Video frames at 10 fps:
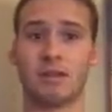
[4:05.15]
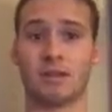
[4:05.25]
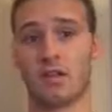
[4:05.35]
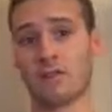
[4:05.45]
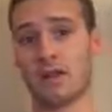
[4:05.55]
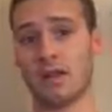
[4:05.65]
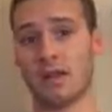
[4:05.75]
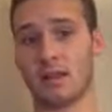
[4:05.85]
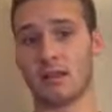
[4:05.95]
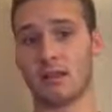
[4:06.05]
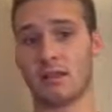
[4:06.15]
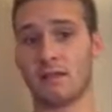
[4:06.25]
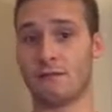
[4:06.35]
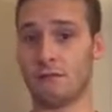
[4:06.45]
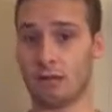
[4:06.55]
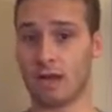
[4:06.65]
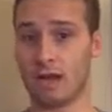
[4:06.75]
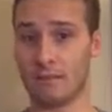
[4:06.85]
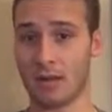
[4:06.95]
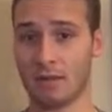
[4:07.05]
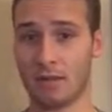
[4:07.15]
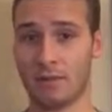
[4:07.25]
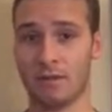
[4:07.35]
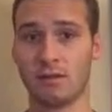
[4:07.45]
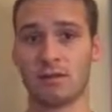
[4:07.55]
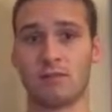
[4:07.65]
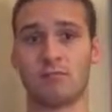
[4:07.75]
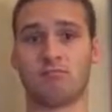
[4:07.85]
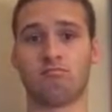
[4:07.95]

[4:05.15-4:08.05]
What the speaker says: The government has these fully automatic weapons.